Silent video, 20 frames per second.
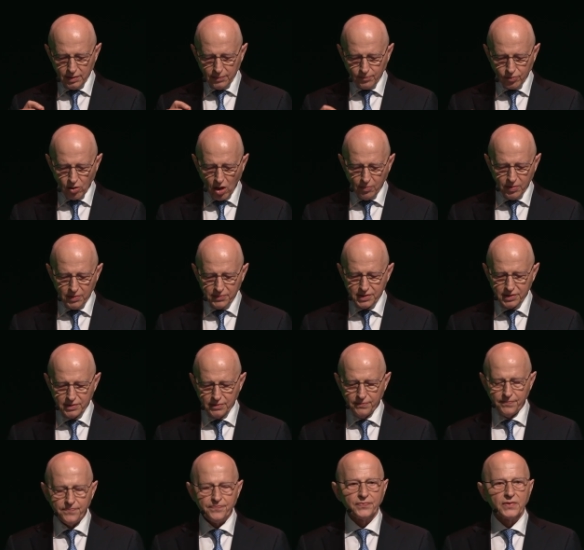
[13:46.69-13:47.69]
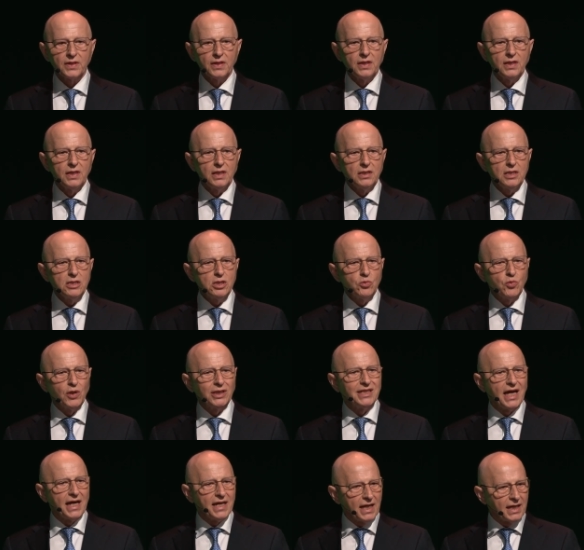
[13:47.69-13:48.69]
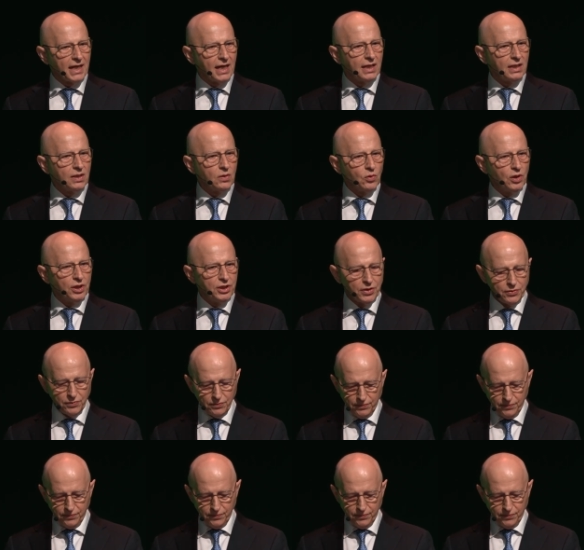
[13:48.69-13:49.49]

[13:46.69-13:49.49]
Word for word: problems. This is what DIANA will do.